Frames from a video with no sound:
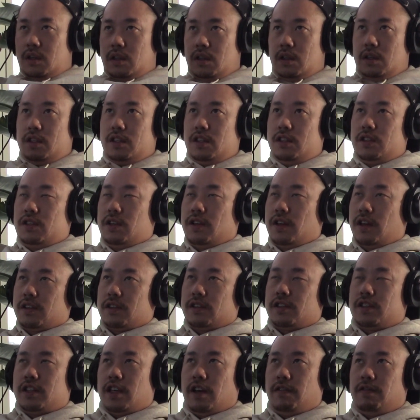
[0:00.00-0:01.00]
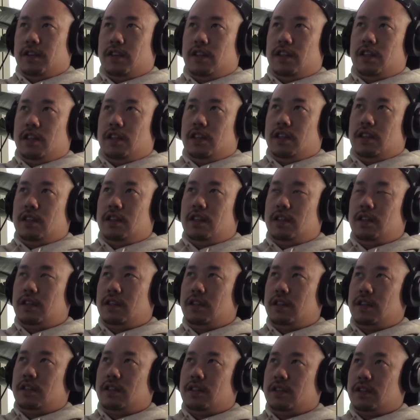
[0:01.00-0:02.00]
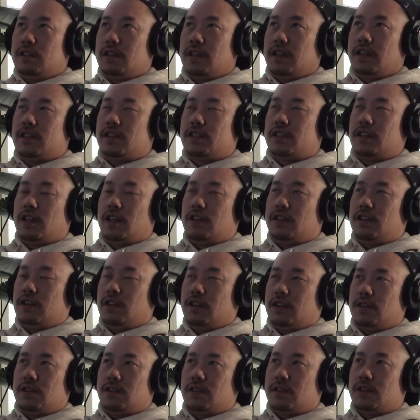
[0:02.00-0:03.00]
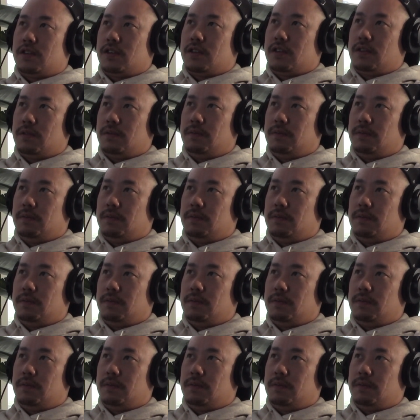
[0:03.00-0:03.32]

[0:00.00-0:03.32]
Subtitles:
Since 2017, so like 6 years.